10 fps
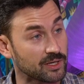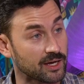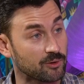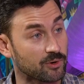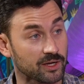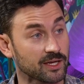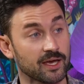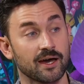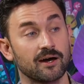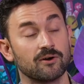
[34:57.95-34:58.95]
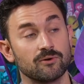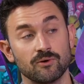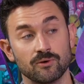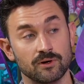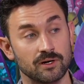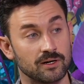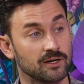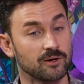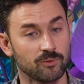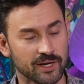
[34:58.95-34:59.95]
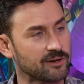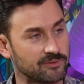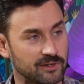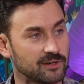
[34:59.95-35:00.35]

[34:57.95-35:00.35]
not working out or whatever.